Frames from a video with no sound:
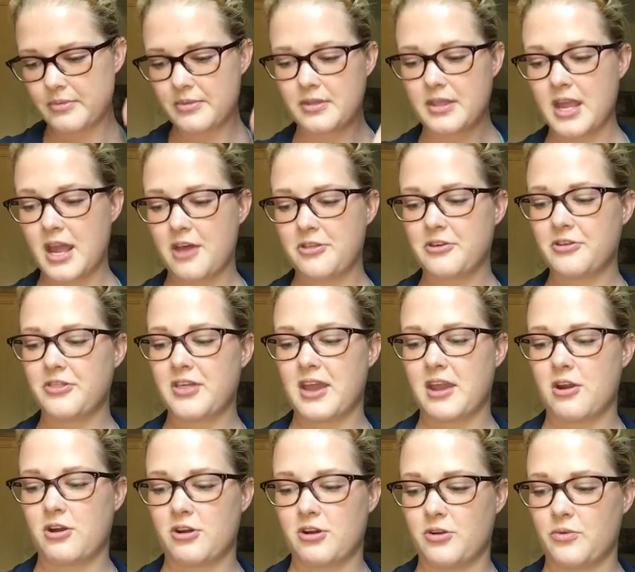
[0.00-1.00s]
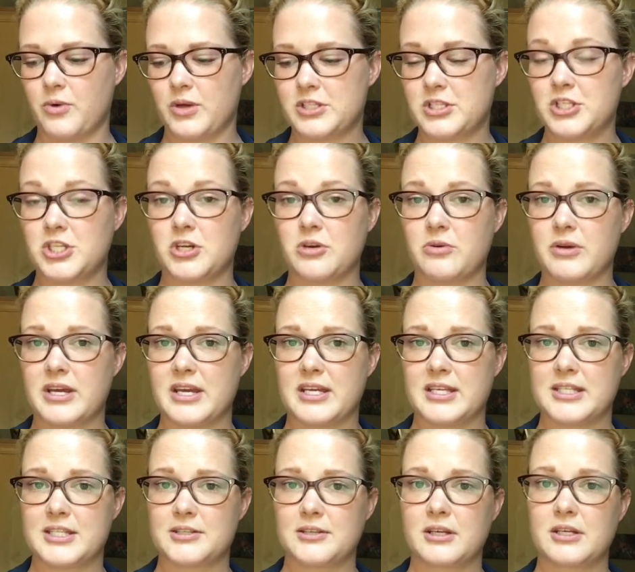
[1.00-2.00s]
The other thing you're going to want to do
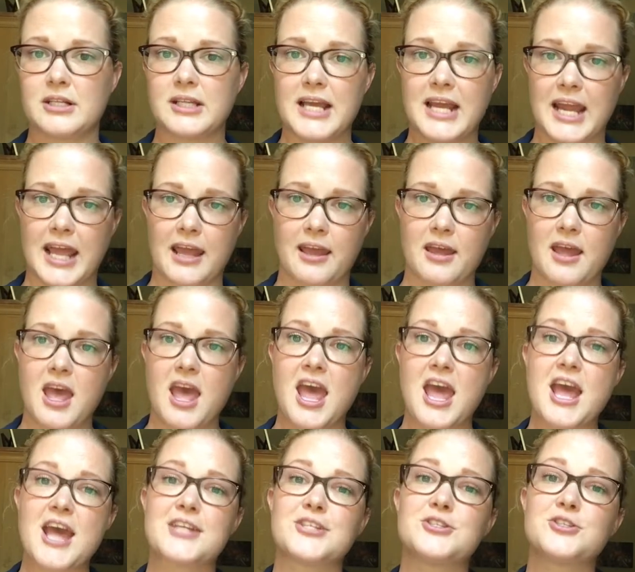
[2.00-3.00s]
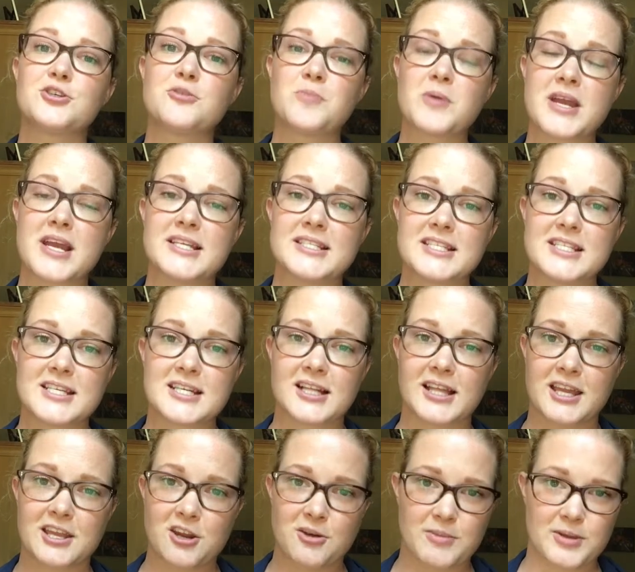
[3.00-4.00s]
is cleaning. It's super easy to
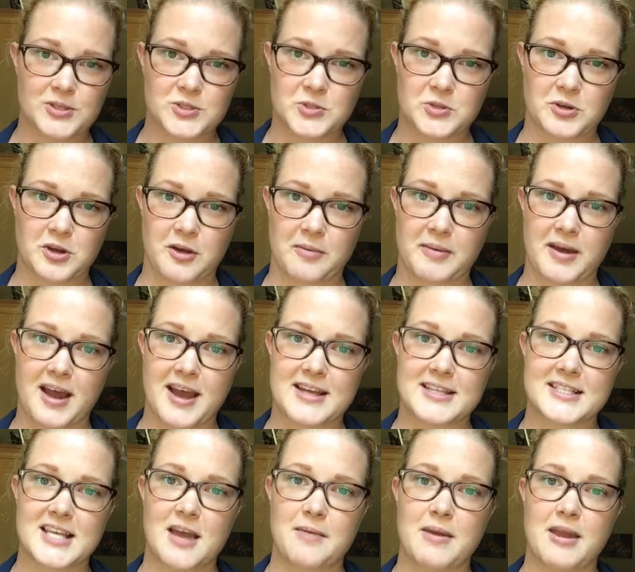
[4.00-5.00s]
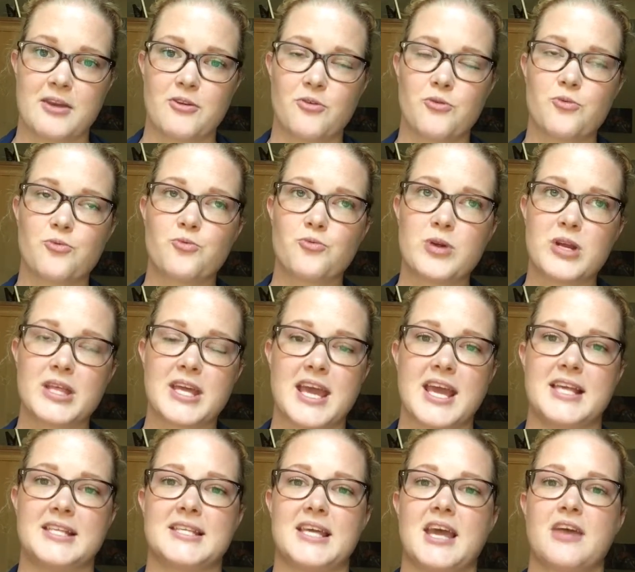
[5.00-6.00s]
clean your menstrual cup, guys. I mean, really
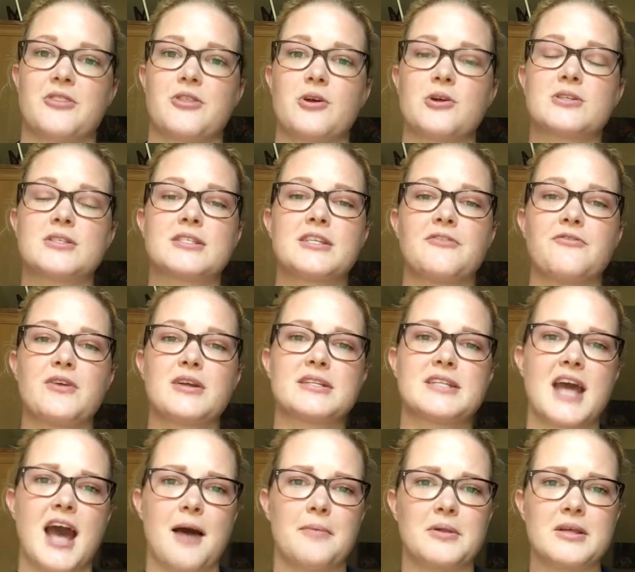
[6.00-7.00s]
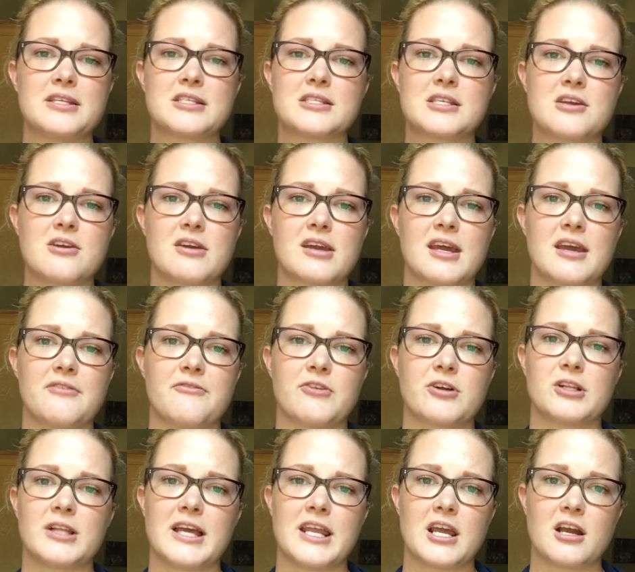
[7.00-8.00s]
easy. There's different tablets that you can get for
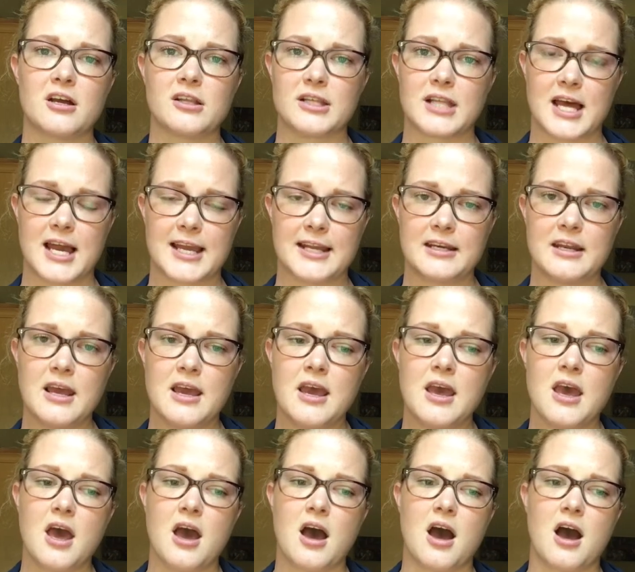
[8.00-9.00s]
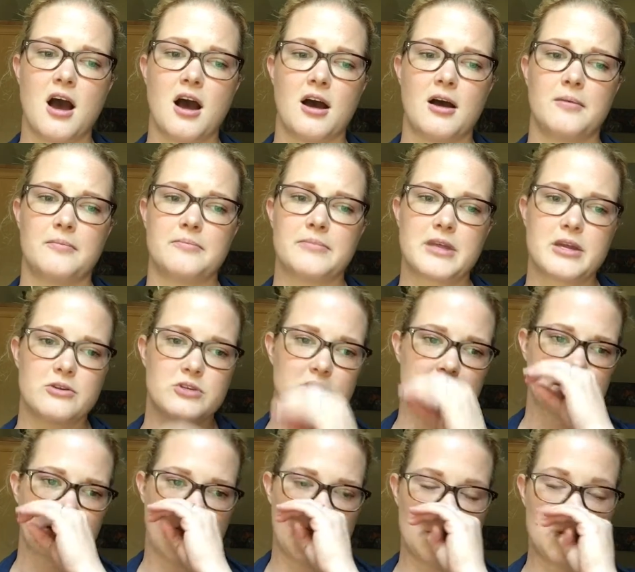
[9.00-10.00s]
cleaning online that you
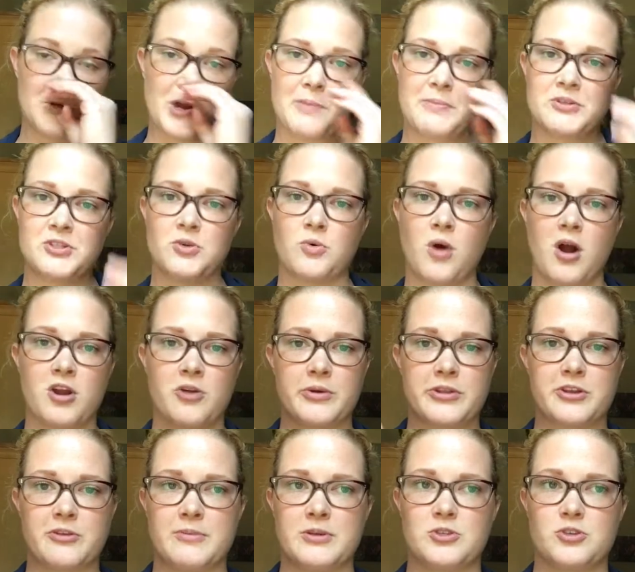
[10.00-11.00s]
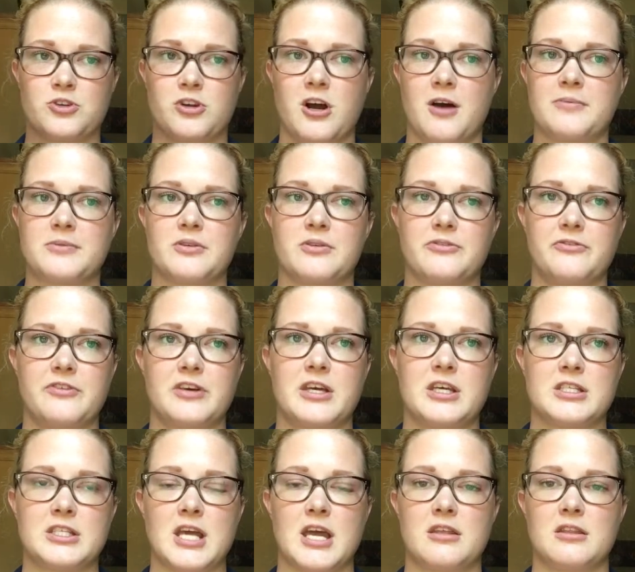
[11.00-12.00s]
just kind of drop into water with your menstrual cups, they'll
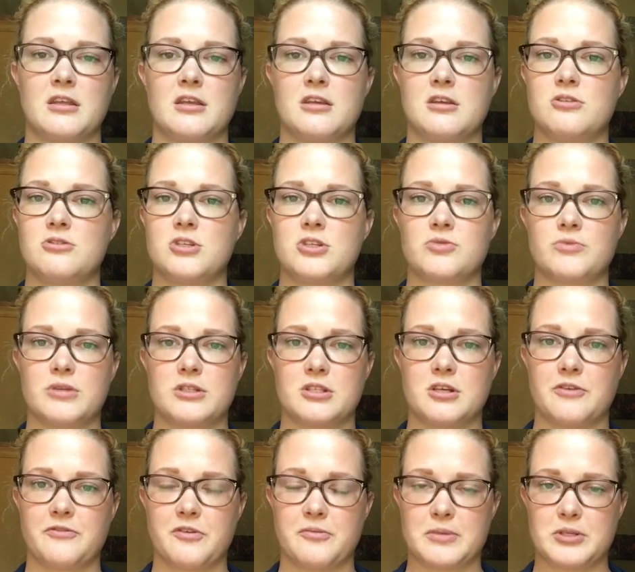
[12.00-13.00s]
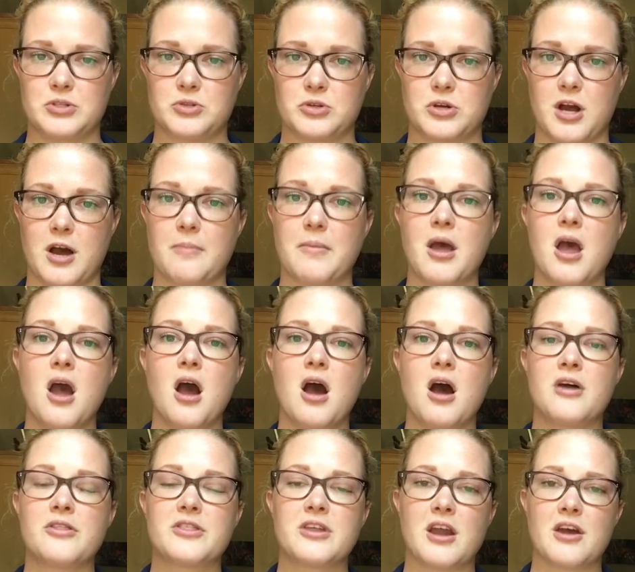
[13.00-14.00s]
fizz, and then you just rinse off your menstrual cup.
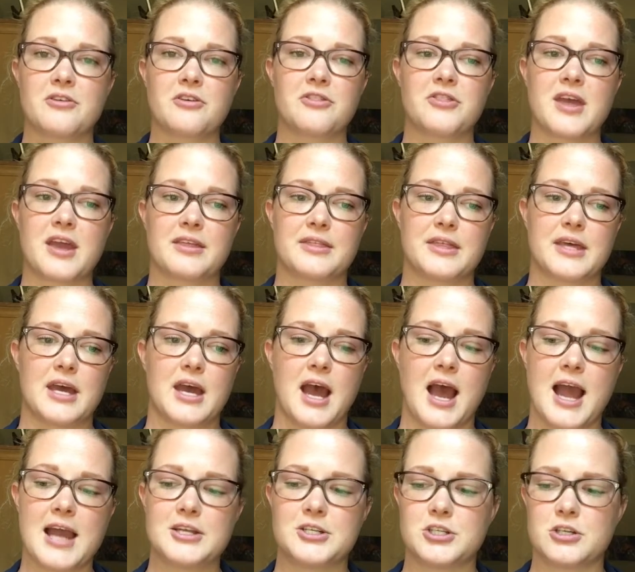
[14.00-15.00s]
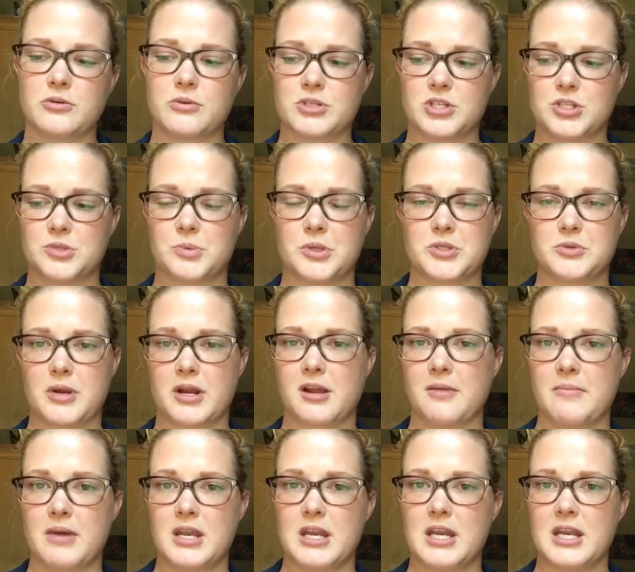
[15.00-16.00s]
The other thing that I do, which is what's
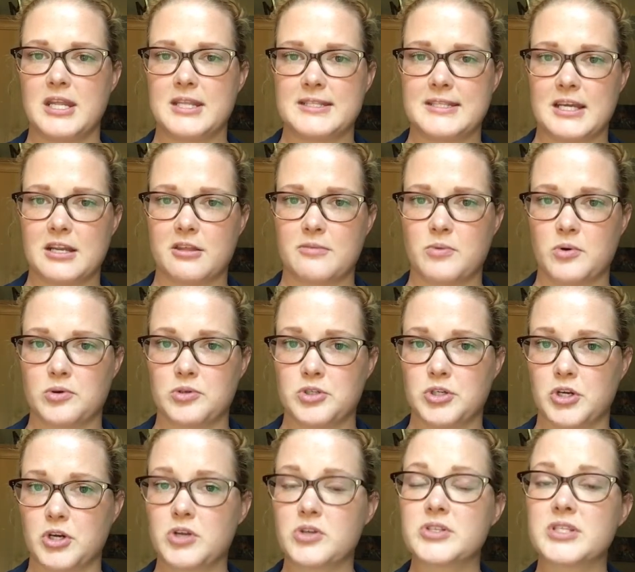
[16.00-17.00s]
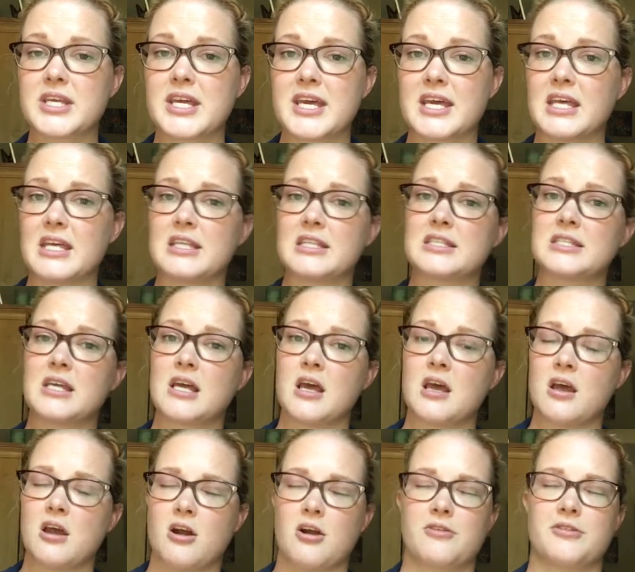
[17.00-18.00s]
recommended inside of the brochures,
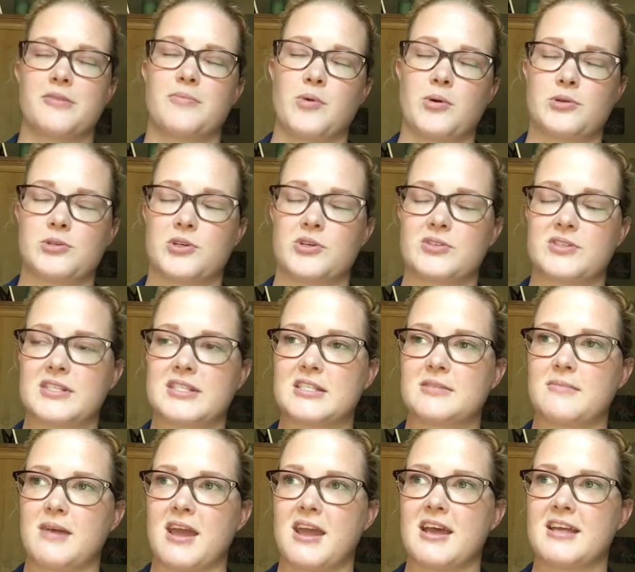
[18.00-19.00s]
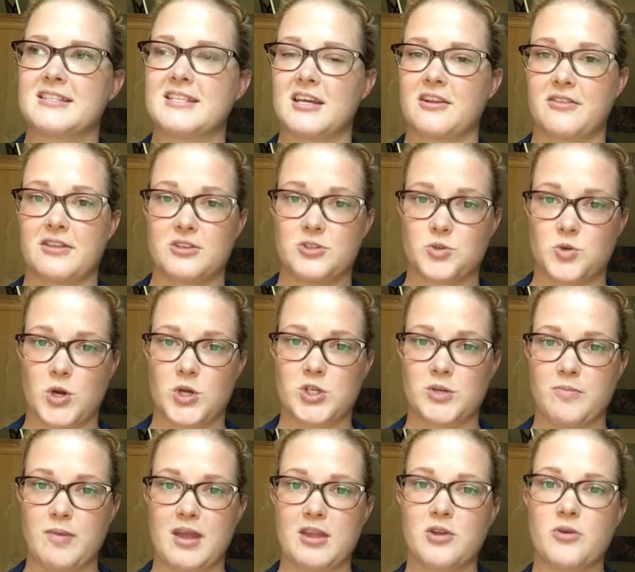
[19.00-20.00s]
listen to me, inside of the
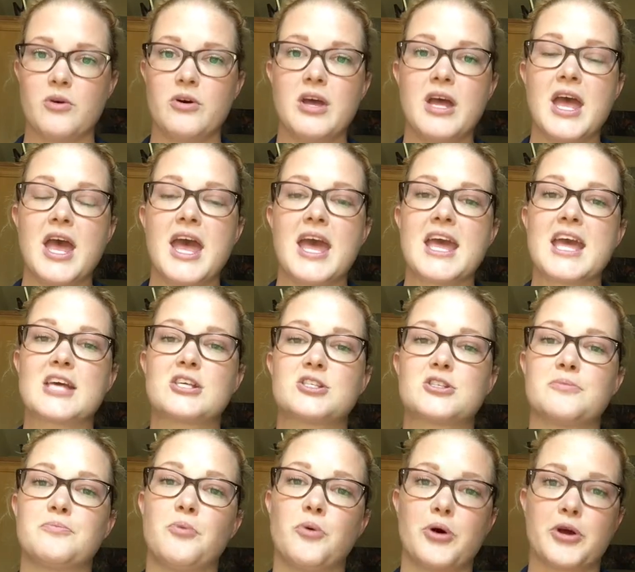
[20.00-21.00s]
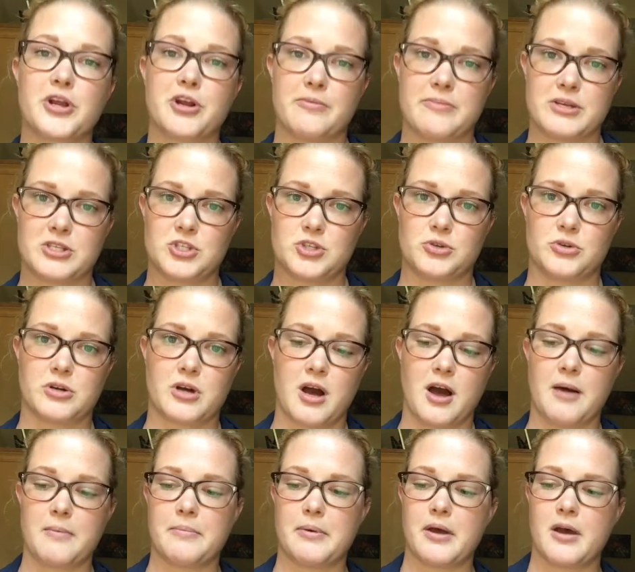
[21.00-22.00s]
instruction manual, is to boil your menstrual
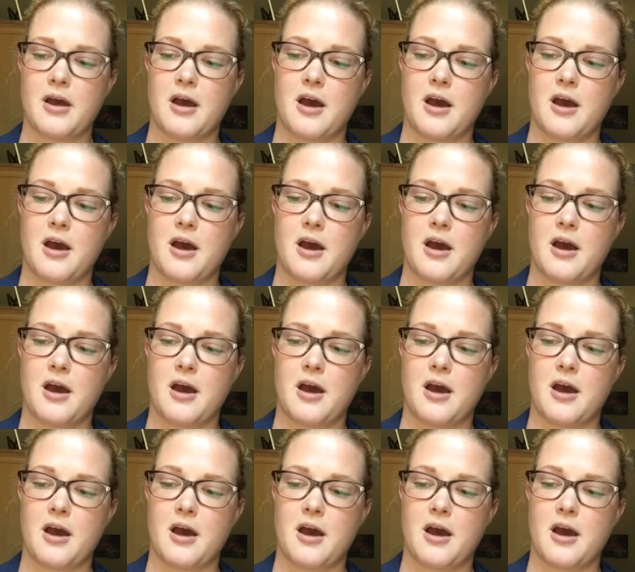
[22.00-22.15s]
cup.